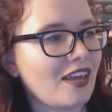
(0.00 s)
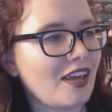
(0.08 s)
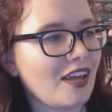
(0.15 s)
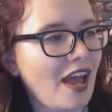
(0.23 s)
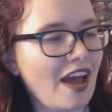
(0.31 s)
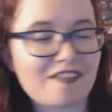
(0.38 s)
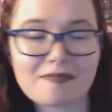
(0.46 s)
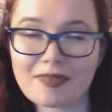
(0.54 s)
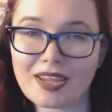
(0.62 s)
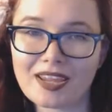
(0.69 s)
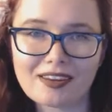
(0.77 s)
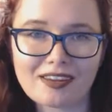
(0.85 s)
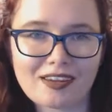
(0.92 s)
they have
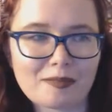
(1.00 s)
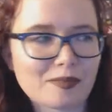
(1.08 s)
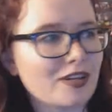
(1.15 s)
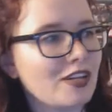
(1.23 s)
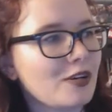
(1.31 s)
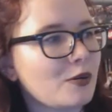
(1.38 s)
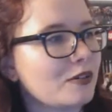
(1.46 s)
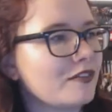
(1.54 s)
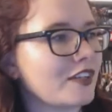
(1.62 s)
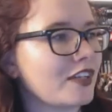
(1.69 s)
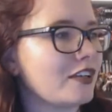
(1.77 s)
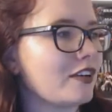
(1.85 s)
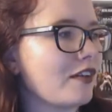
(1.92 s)
made a pretty cool
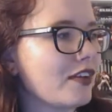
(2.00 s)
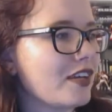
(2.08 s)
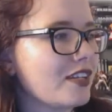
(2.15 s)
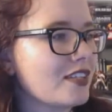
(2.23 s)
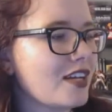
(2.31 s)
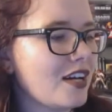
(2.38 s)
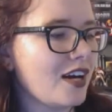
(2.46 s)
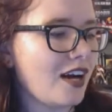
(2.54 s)
figure of it.